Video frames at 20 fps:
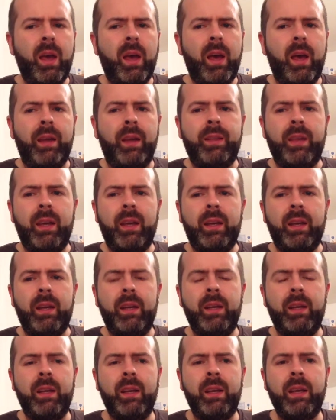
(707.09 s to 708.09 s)
And then
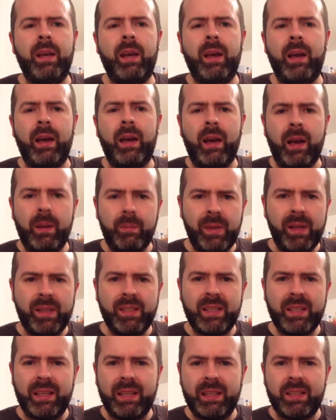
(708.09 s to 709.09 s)
I
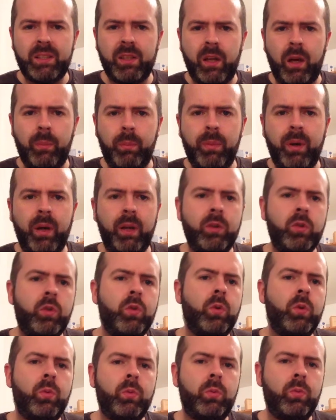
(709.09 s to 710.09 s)
immediately stop and
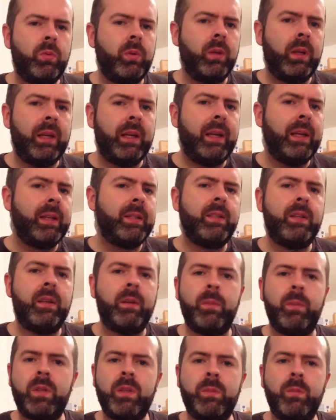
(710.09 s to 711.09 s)
don't really listen to
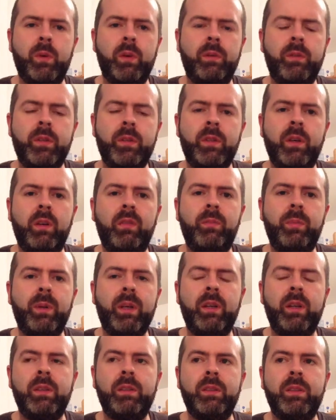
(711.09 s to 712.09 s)
much more of their stuff,
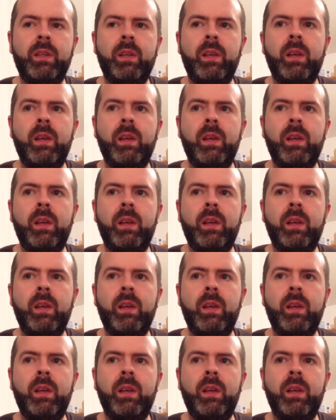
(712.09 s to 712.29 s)
because